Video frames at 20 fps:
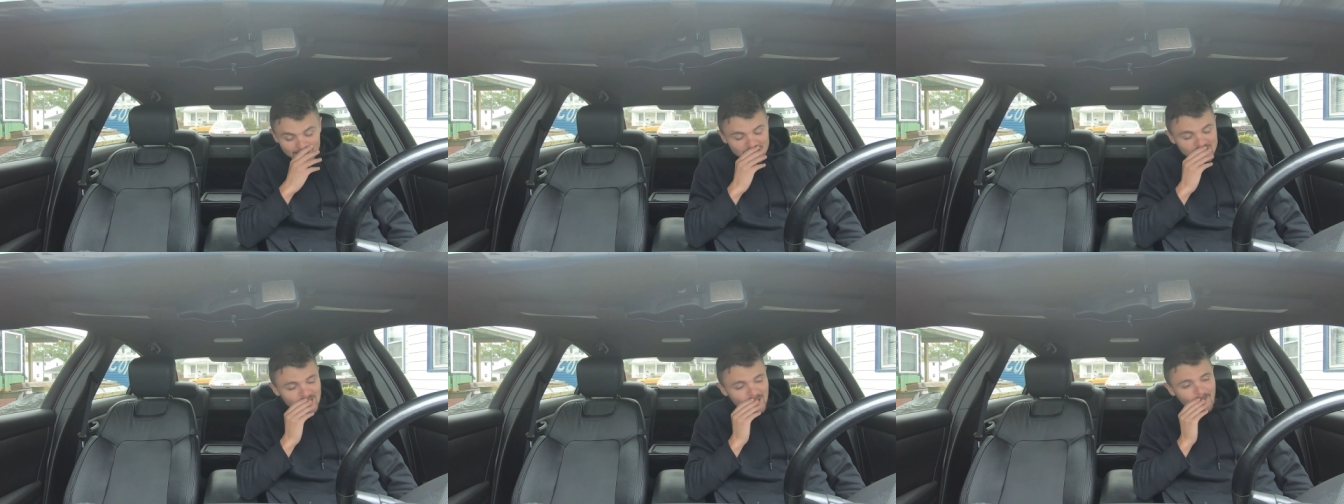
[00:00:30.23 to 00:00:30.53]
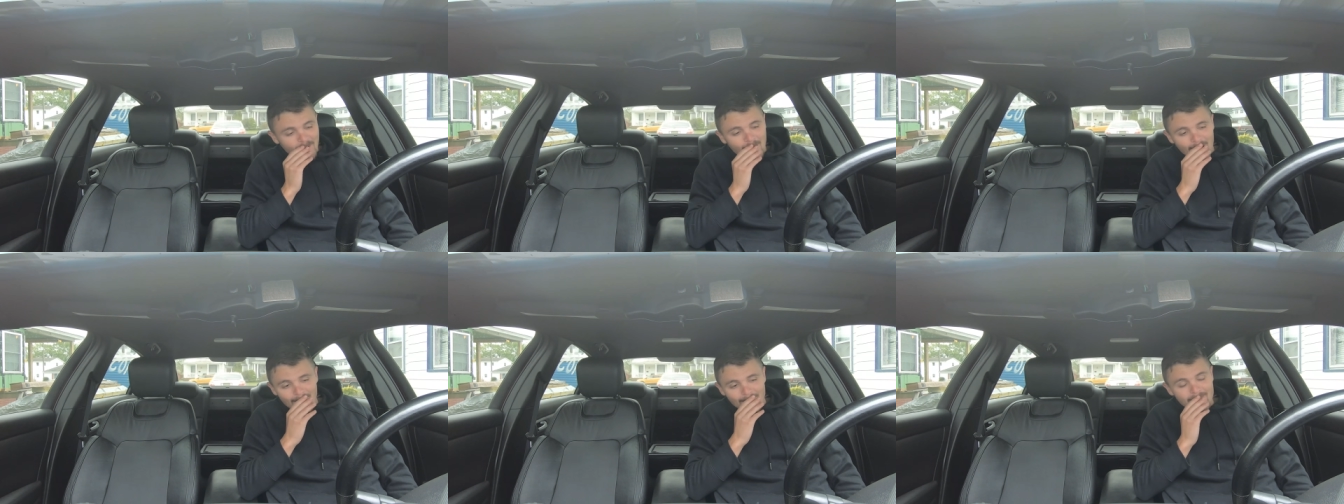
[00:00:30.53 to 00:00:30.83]

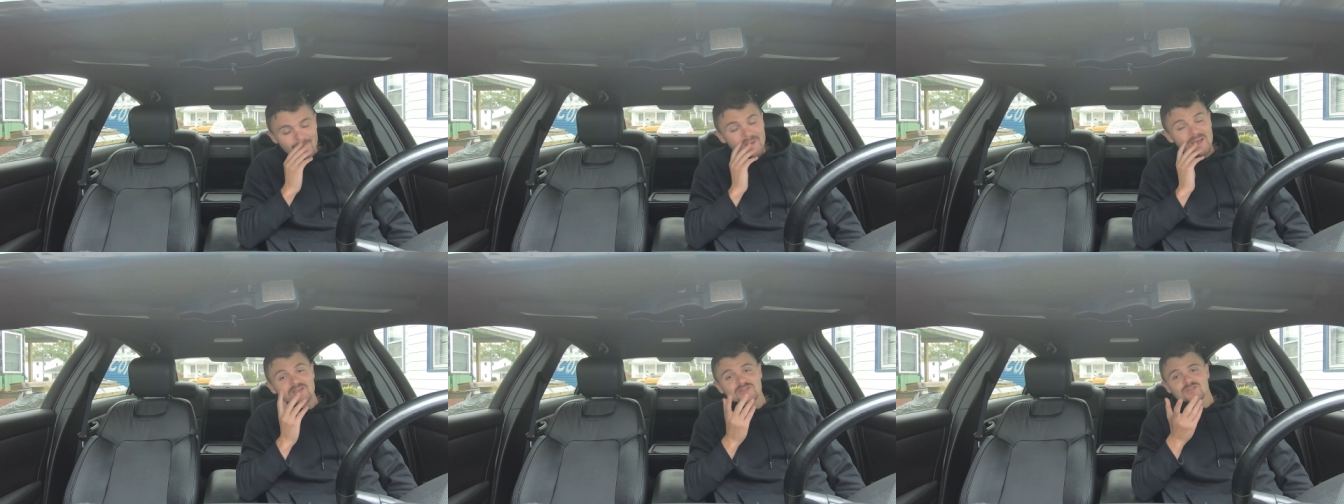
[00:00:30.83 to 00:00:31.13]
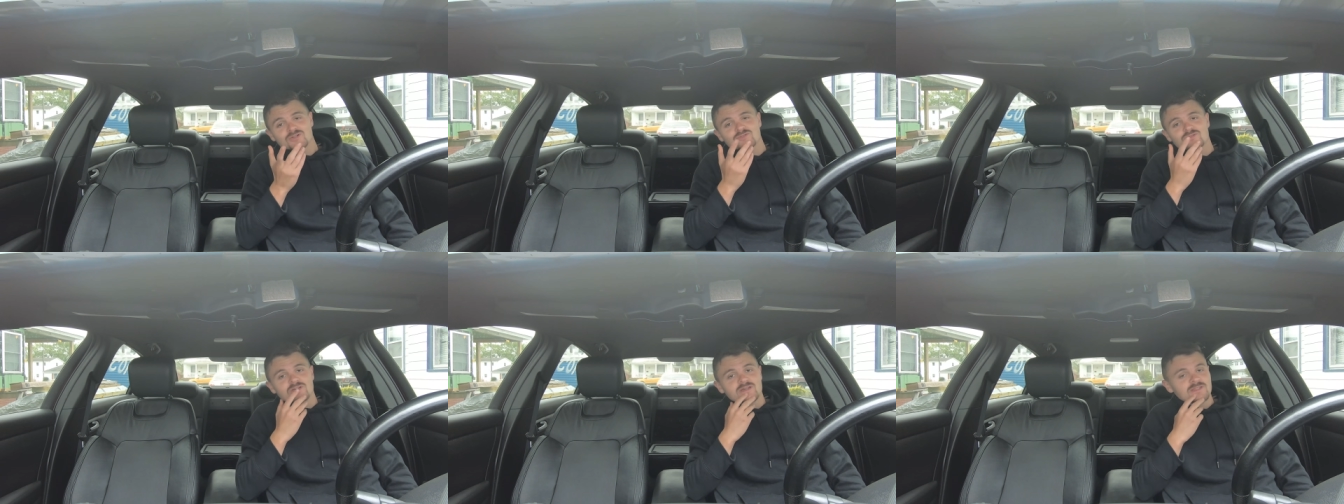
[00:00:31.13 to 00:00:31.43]
So
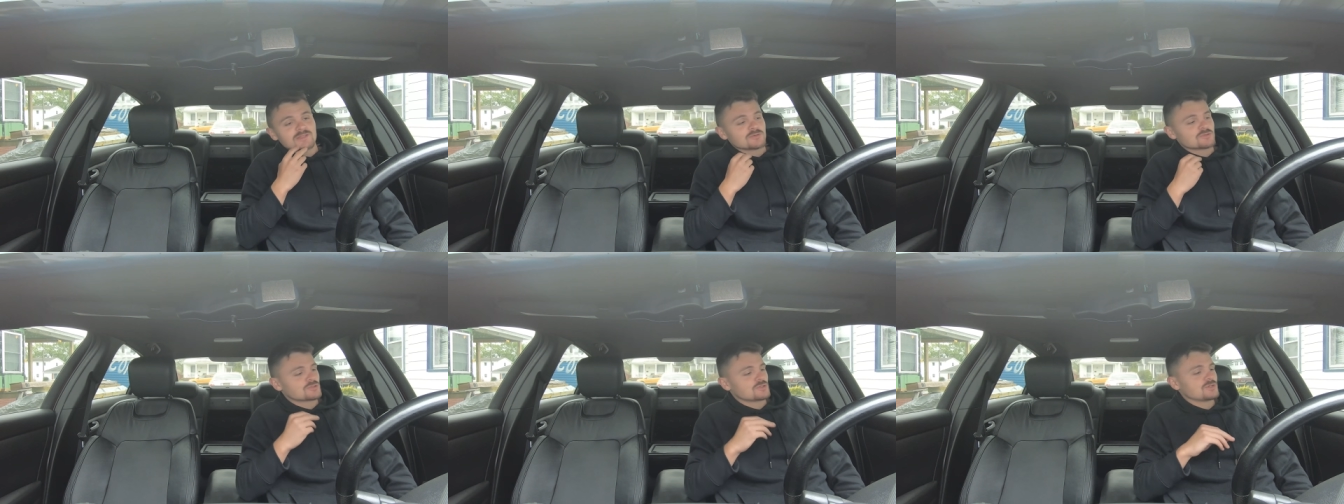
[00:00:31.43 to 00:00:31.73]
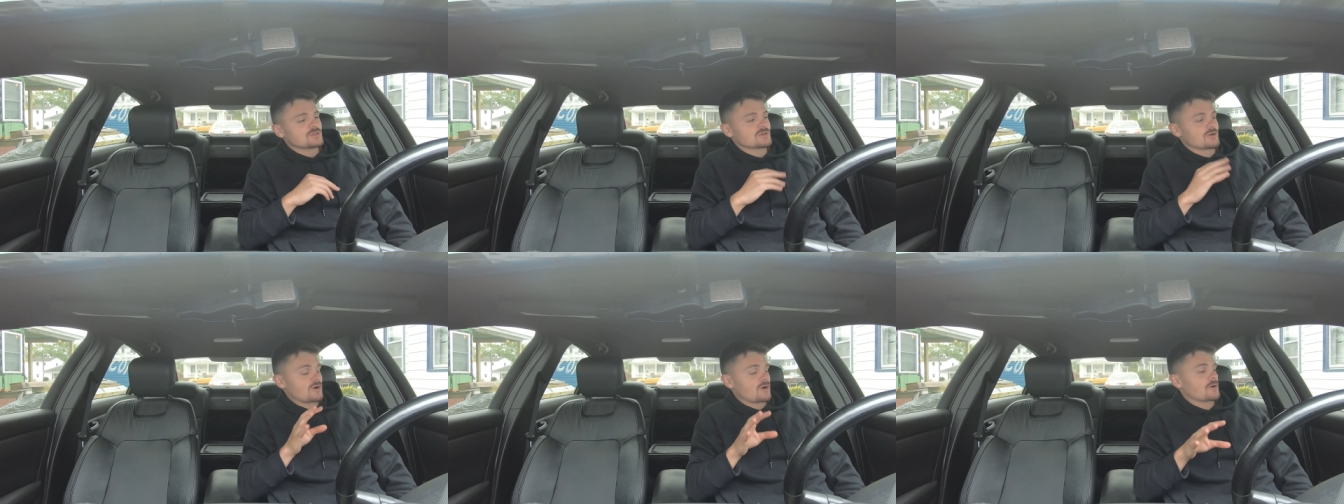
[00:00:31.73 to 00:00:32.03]
basically, there's
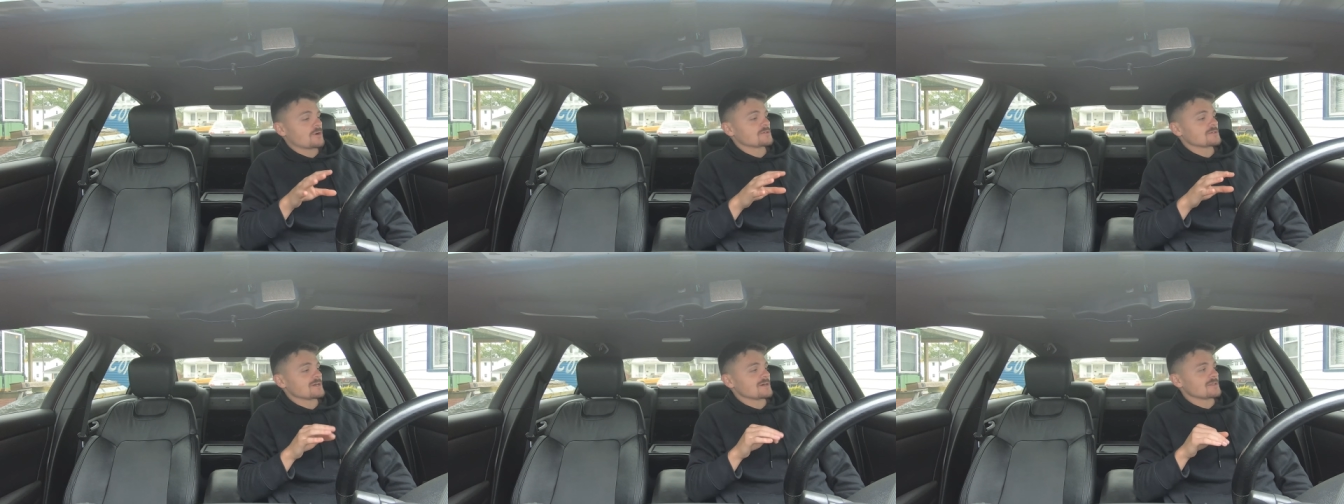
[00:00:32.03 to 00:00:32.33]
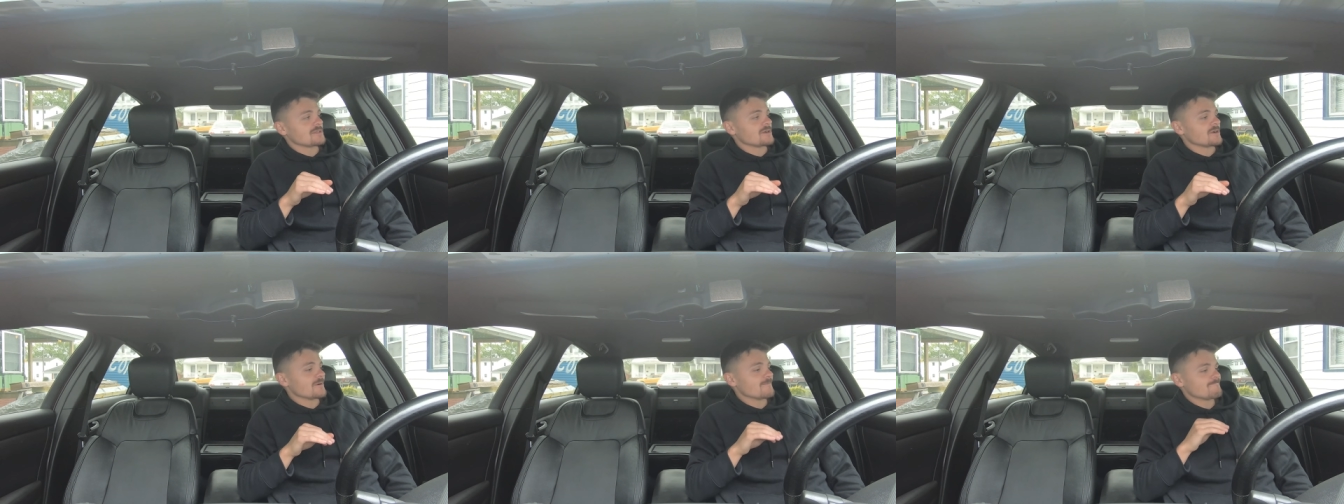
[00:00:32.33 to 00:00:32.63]
these cars
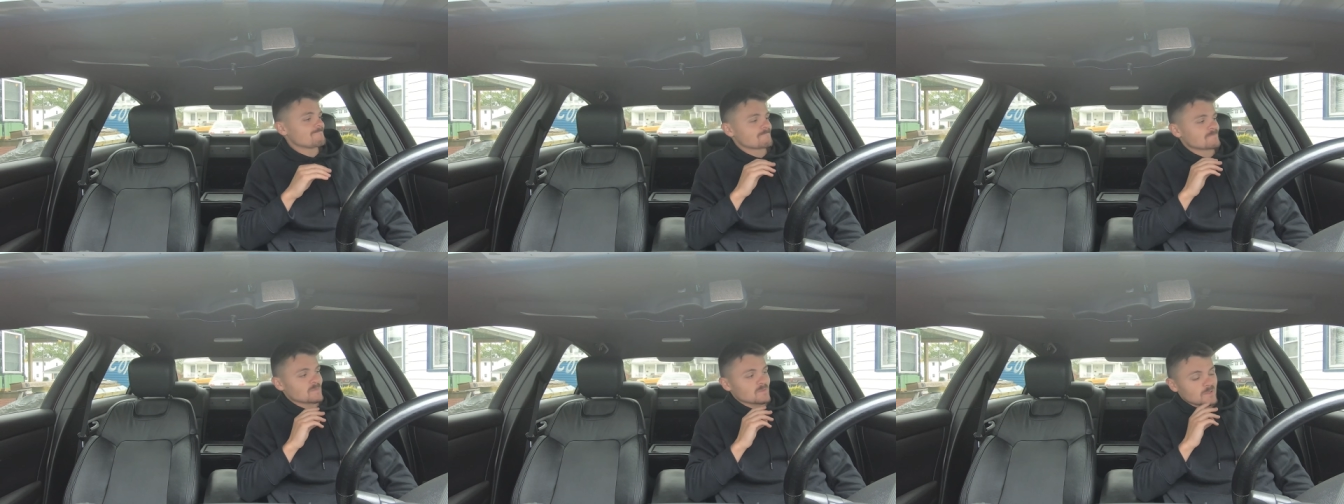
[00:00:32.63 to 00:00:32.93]
out there.